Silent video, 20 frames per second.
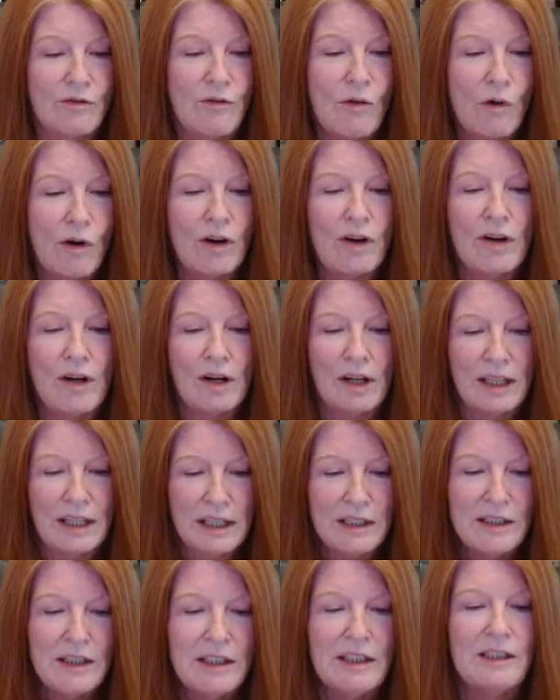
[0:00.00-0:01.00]
For
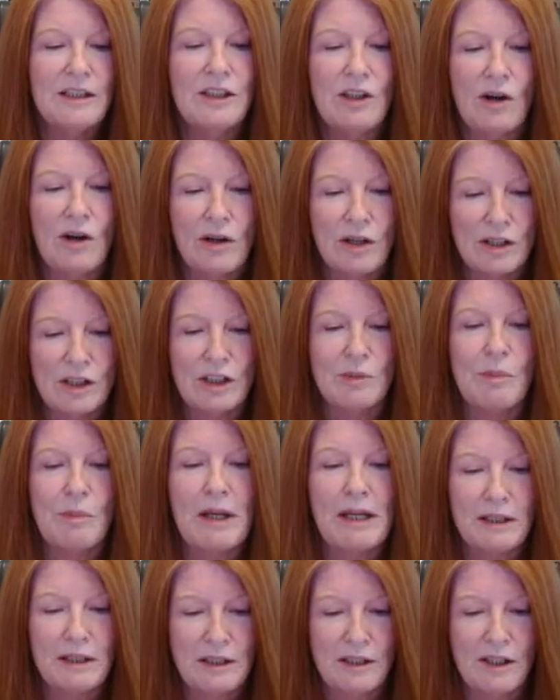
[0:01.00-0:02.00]
in this heart
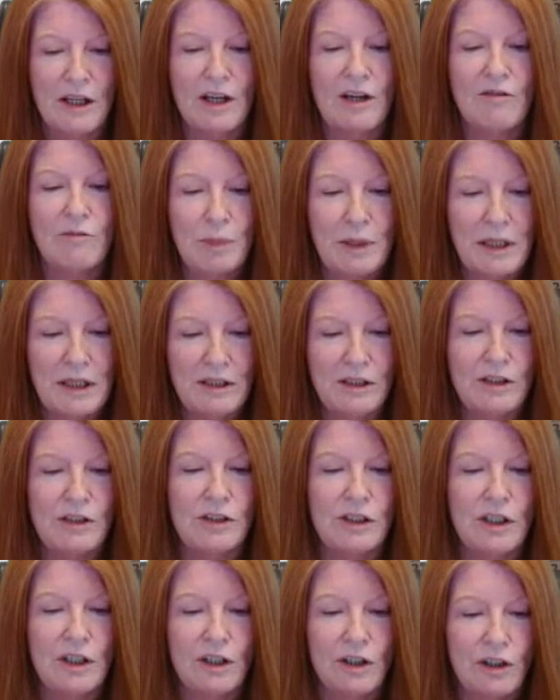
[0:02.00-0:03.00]
space of
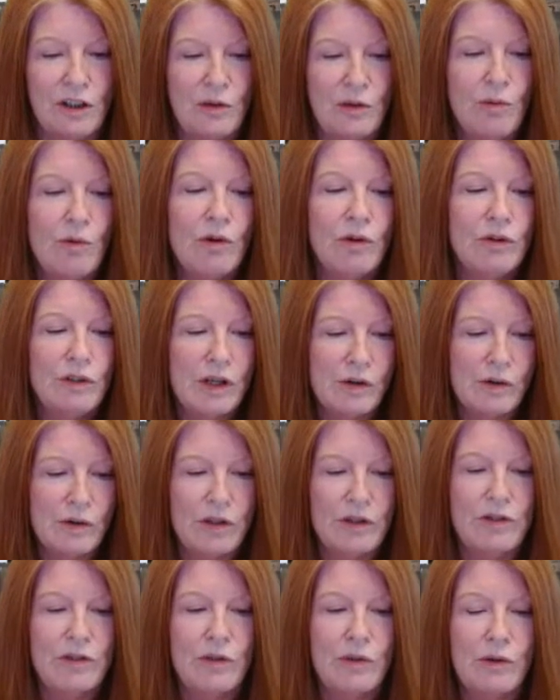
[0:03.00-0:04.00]
peace, you will know
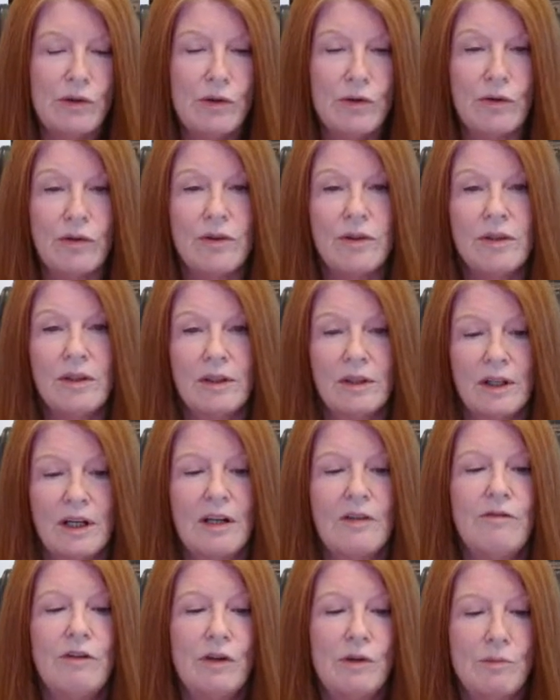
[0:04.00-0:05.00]
the truth
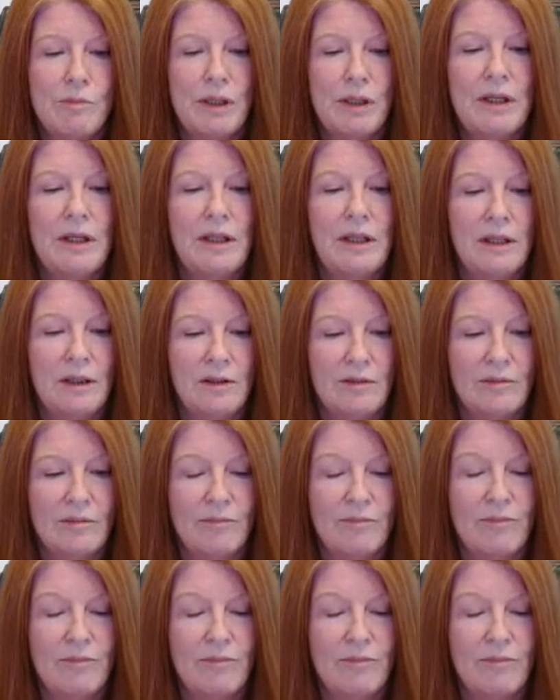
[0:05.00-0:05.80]
of your being.